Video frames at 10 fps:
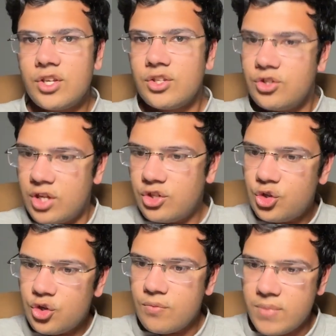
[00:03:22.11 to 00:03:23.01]
This
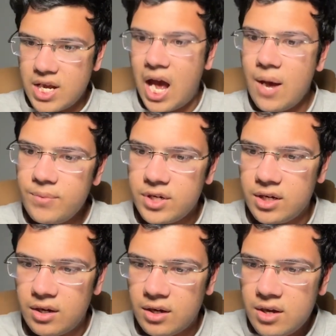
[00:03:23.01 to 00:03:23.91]
shouldn't be
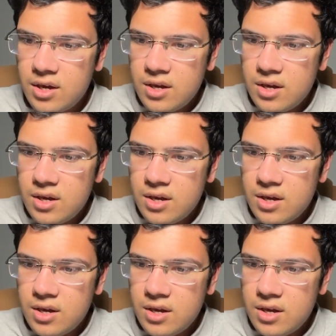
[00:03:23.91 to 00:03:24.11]
happening.